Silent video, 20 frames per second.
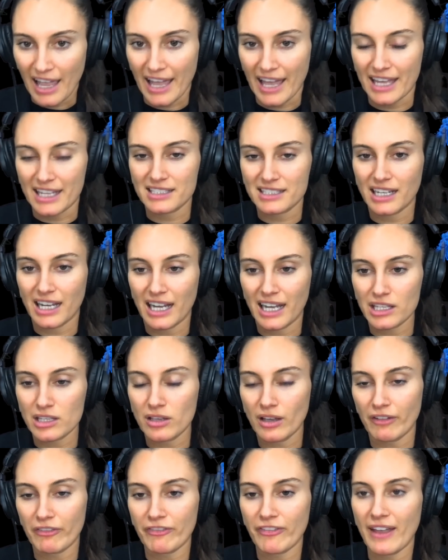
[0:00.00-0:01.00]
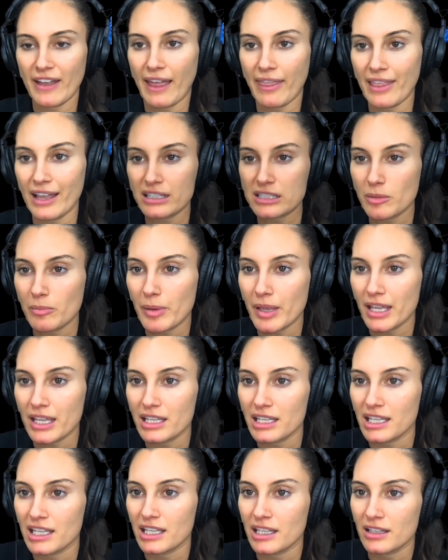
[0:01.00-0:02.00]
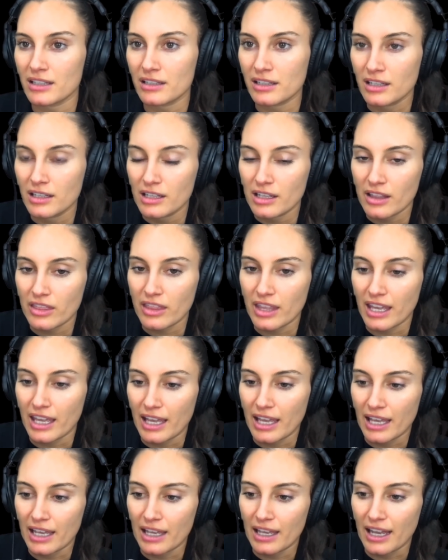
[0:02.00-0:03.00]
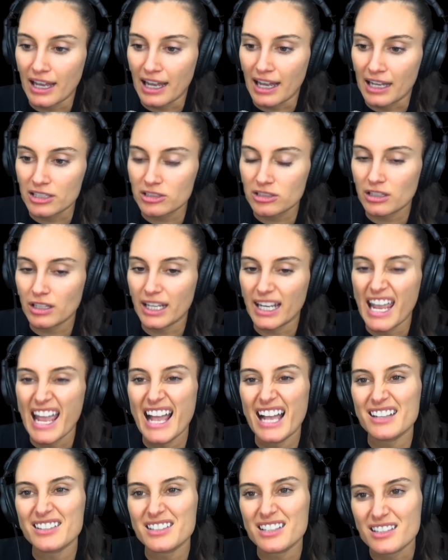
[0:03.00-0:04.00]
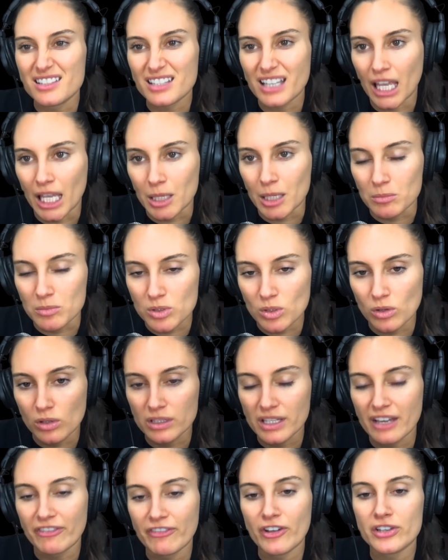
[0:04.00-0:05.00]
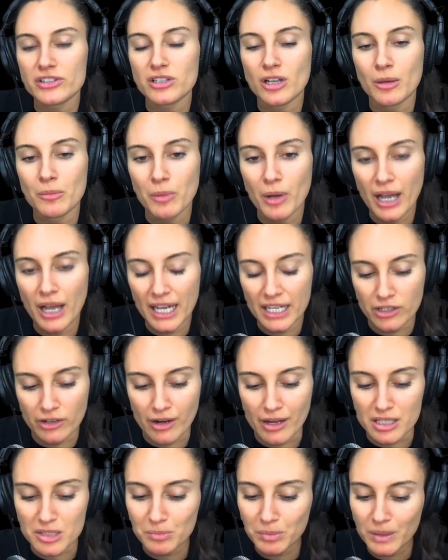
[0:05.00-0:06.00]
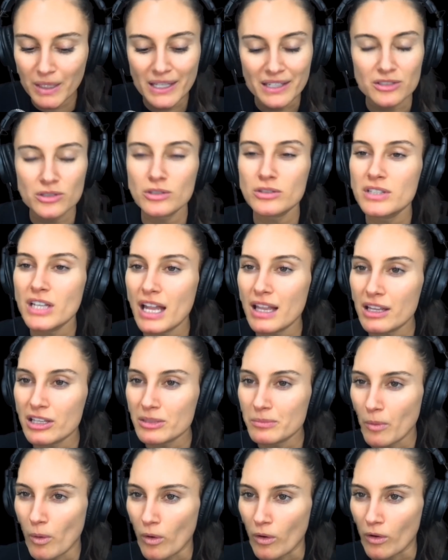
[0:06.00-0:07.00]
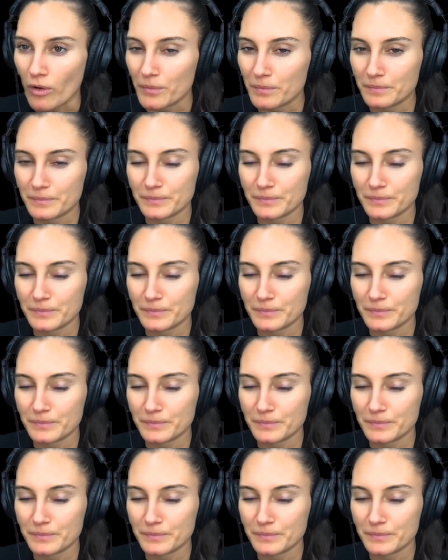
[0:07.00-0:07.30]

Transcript: and uh, you have found that to be in their uh, sort of like housing schemes or their first home buyer grants. Please do tell us more.